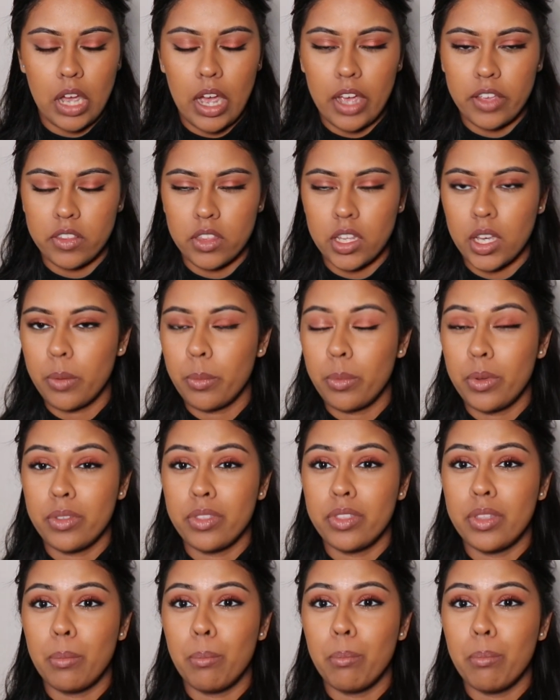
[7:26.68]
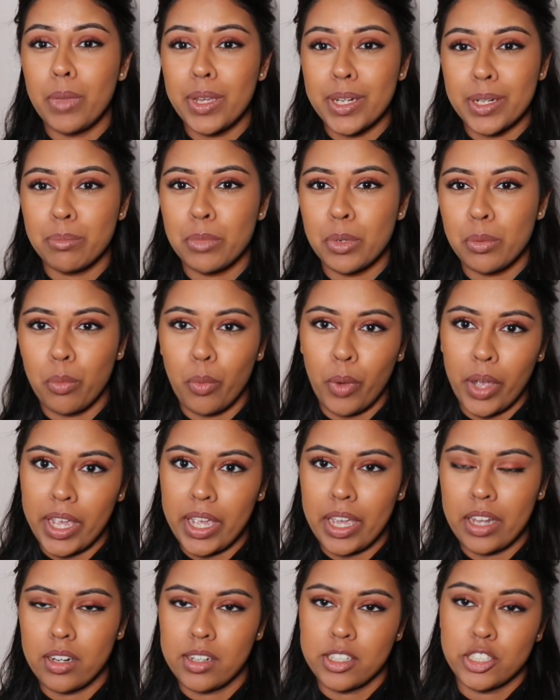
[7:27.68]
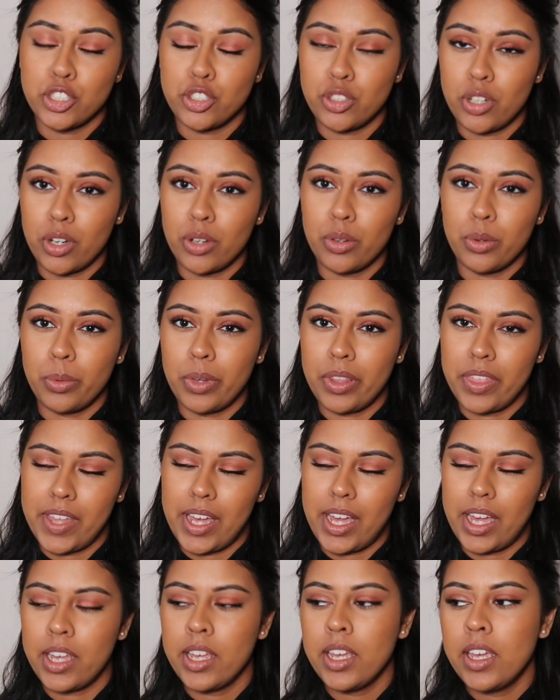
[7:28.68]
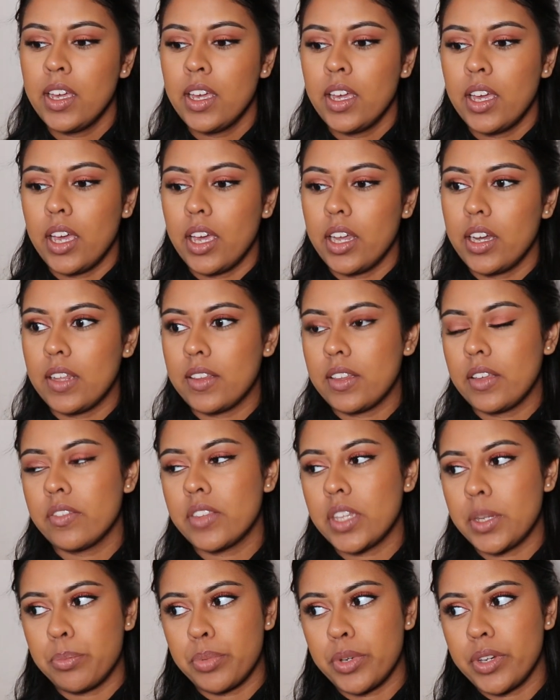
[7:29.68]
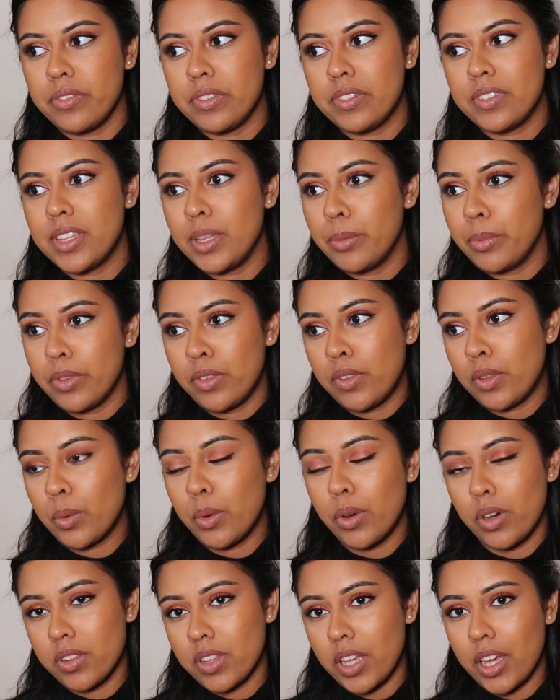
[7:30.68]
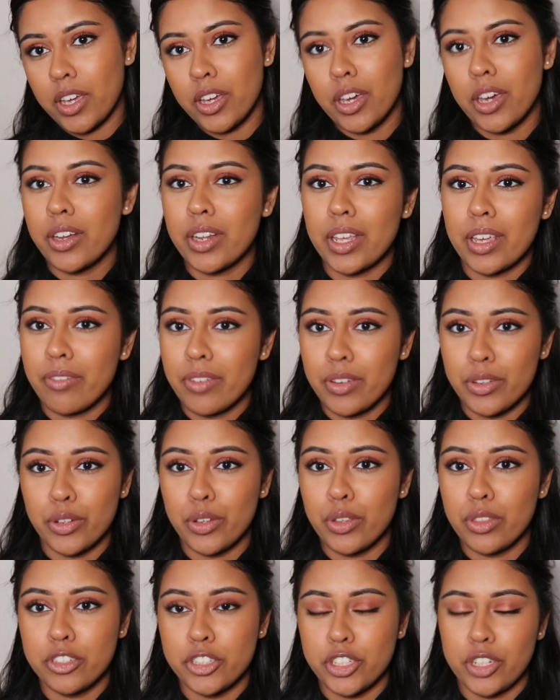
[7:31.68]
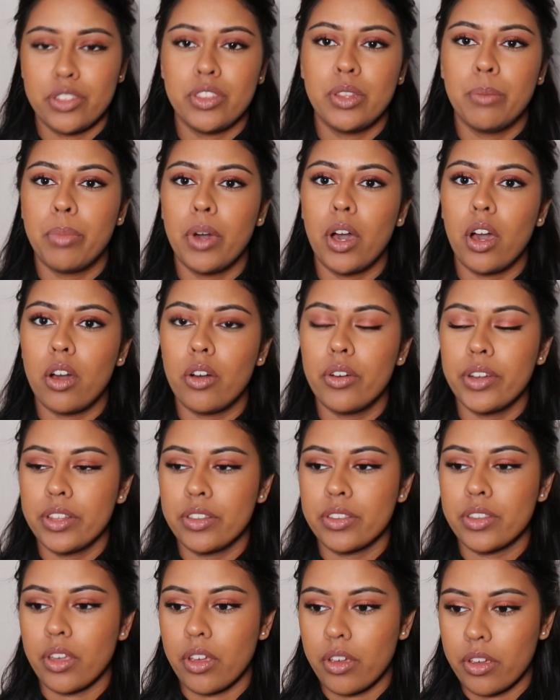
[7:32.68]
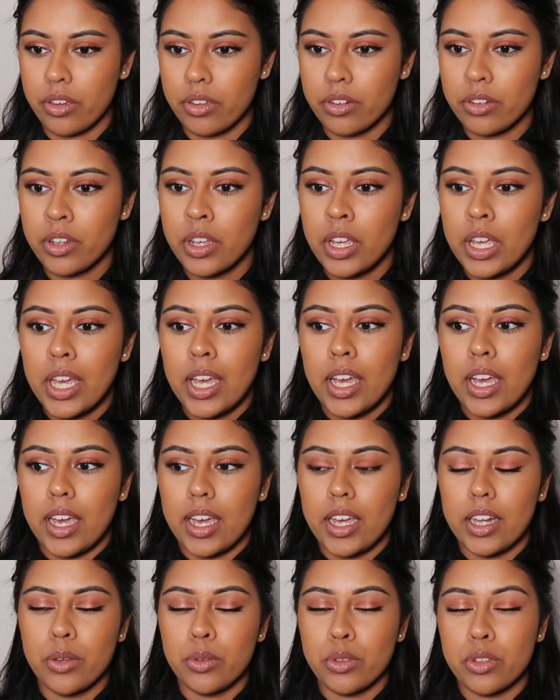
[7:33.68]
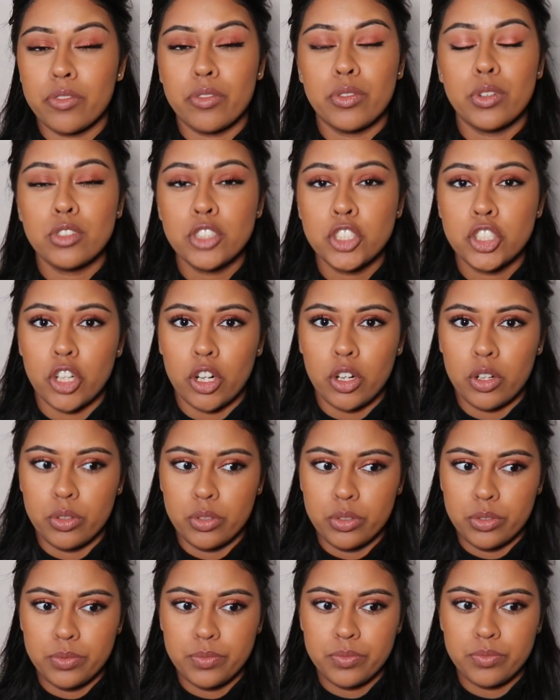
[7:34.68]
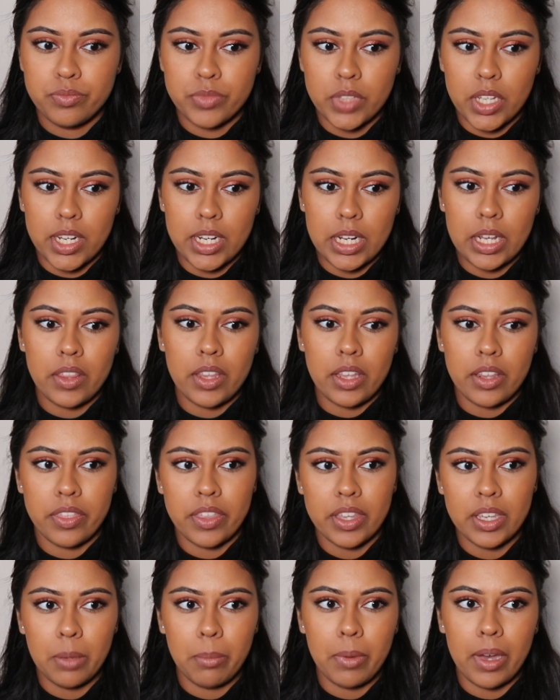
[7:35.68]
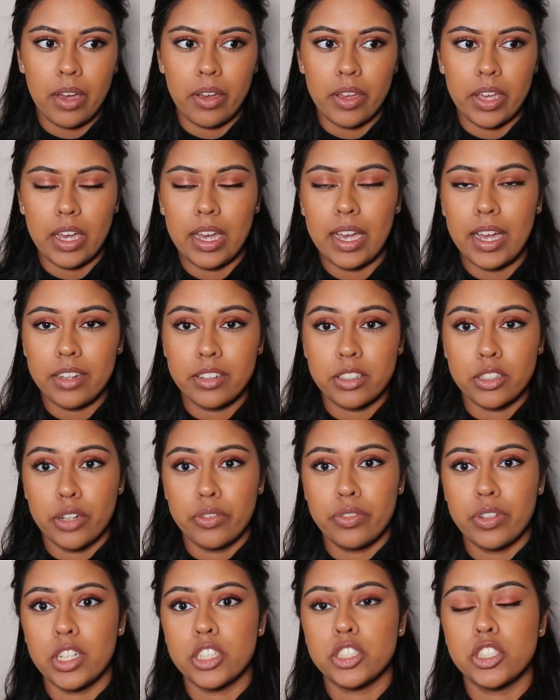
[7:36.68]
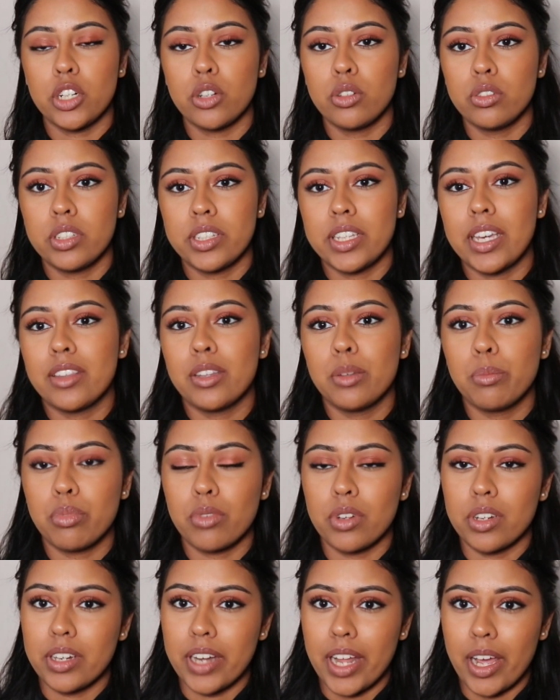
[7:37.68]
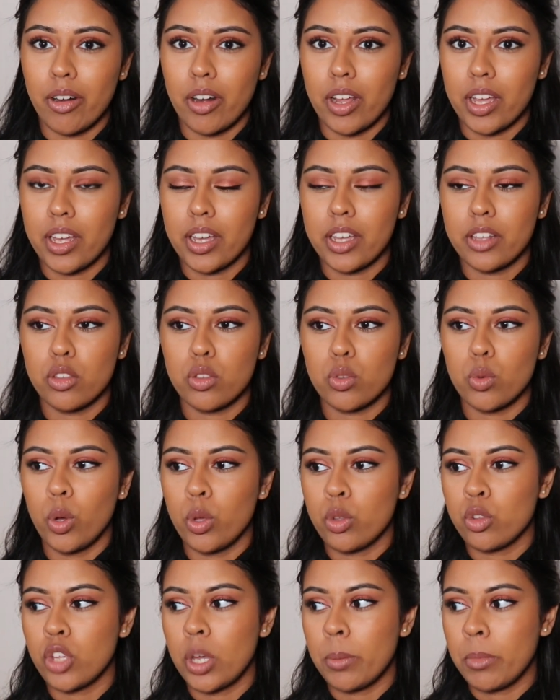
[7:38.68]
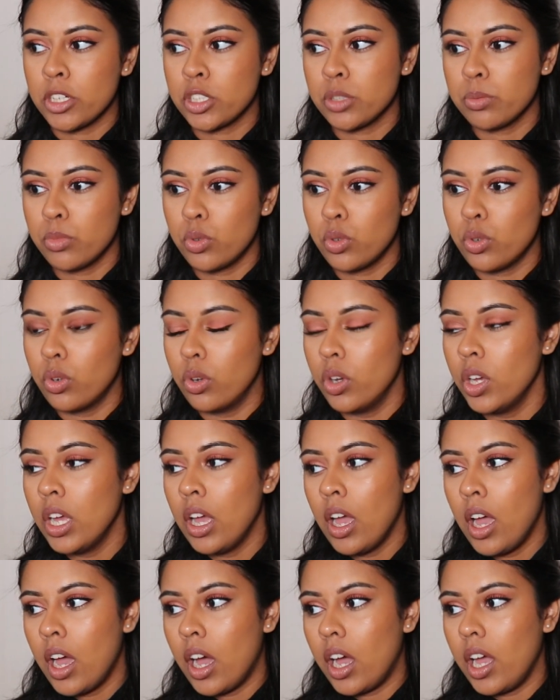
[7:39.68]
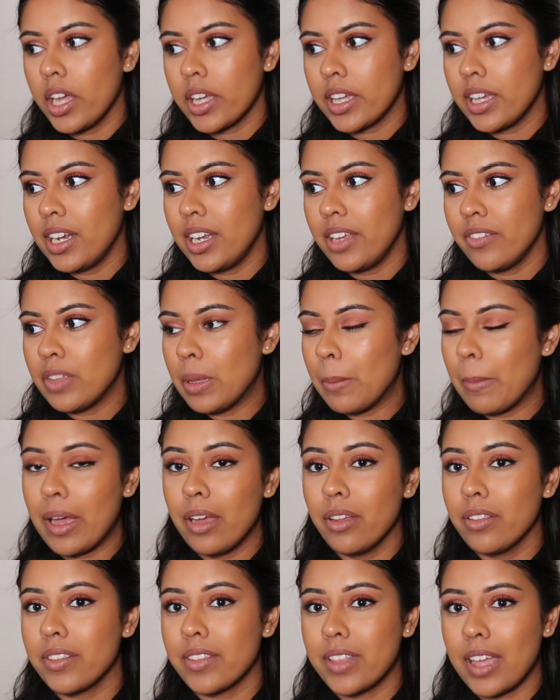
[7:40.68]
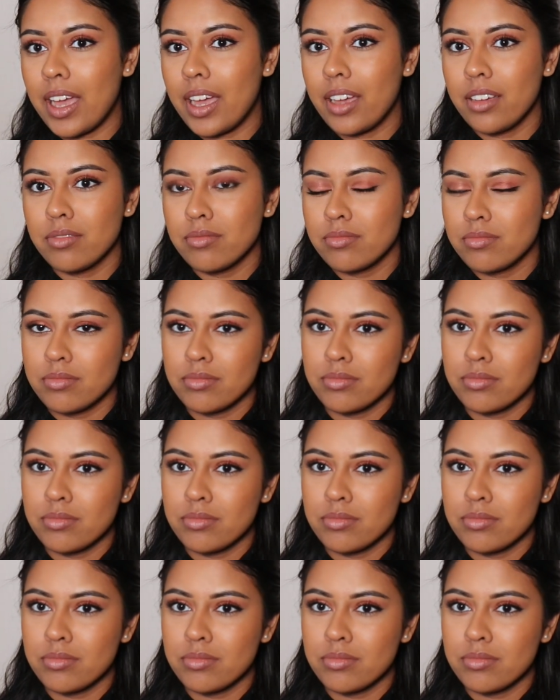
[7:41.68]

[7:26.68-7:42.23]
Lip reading: I started with the minimum weight, and I struggled with that. And as I've said previously, with squats, I couldn't even do just the bar on its own. And it was a real struggle. And now that I think about it, I had to go through that struggle to get to the point now. Like, I can squat so much more. I can lift amounts that